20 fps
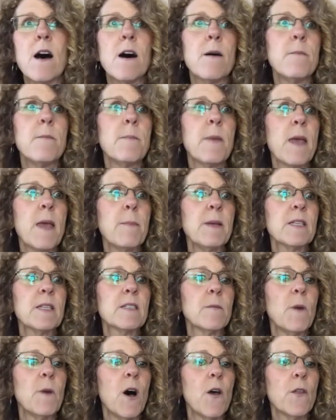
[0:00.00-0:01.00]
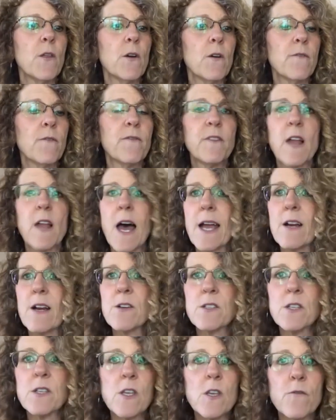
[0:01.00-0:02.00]
Maybe some other
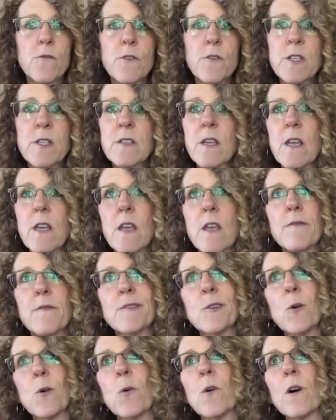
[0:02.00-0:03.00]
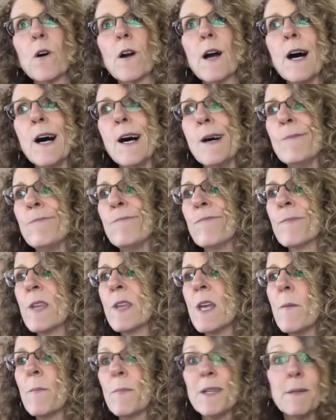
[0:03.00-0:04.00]
flyers that you've received, or
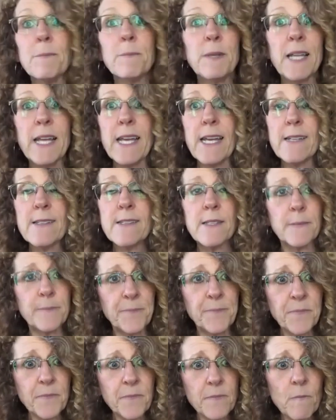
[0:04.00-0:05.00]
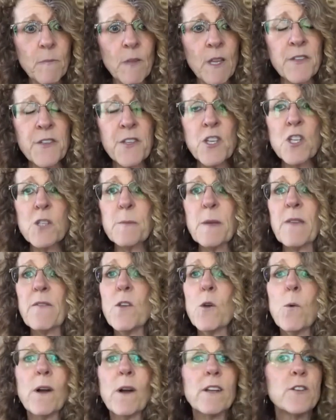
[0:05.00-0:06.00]
plans. Excuse me,
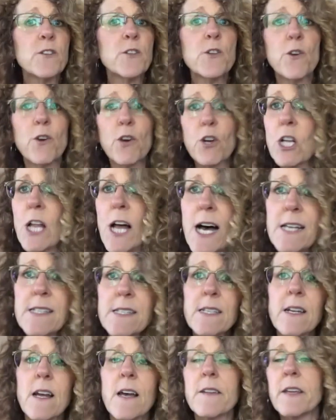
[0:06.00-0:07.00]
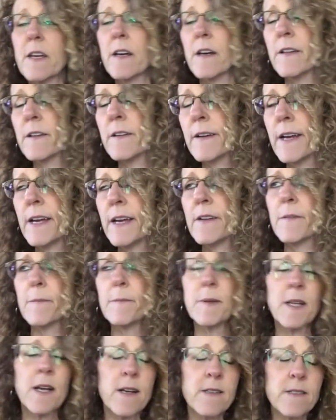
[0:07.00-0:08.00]
if you want to do your closet on the other end of
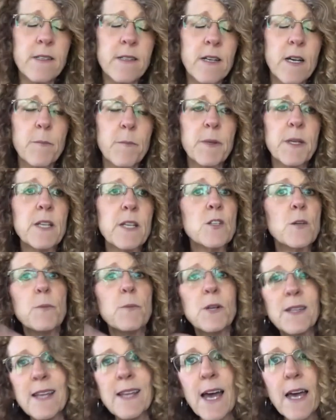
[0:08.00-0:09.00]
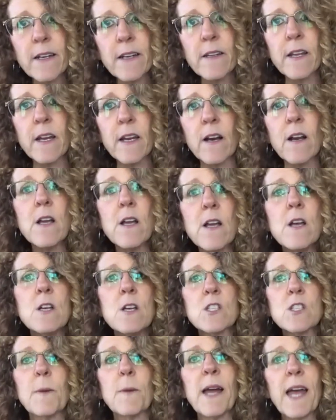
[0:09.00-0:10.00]
closet companies, you put that in there.
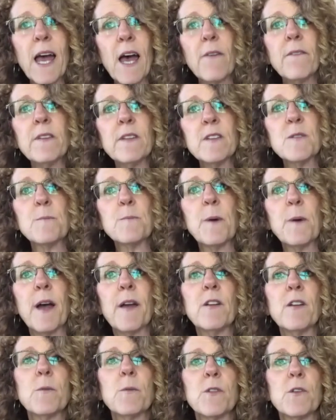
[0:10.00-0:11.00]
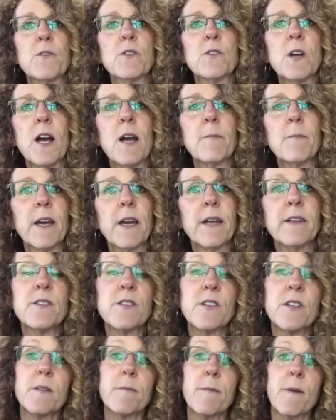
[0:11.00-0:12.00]
So by having this binder with your timeline,
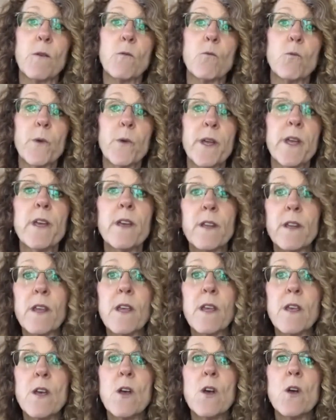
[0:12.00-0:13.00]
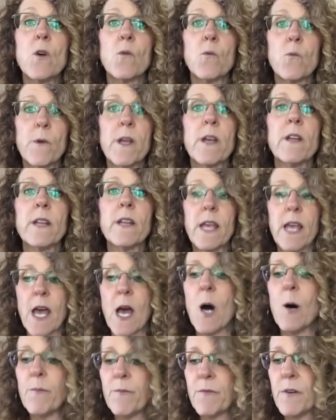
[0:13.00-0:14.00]
it's going to be really, really
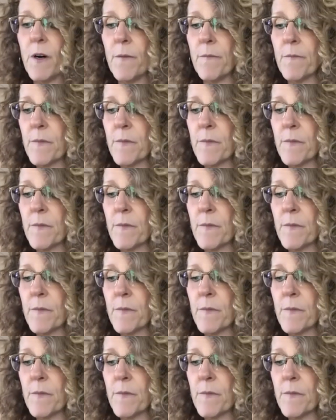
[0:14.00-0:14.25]
helpful.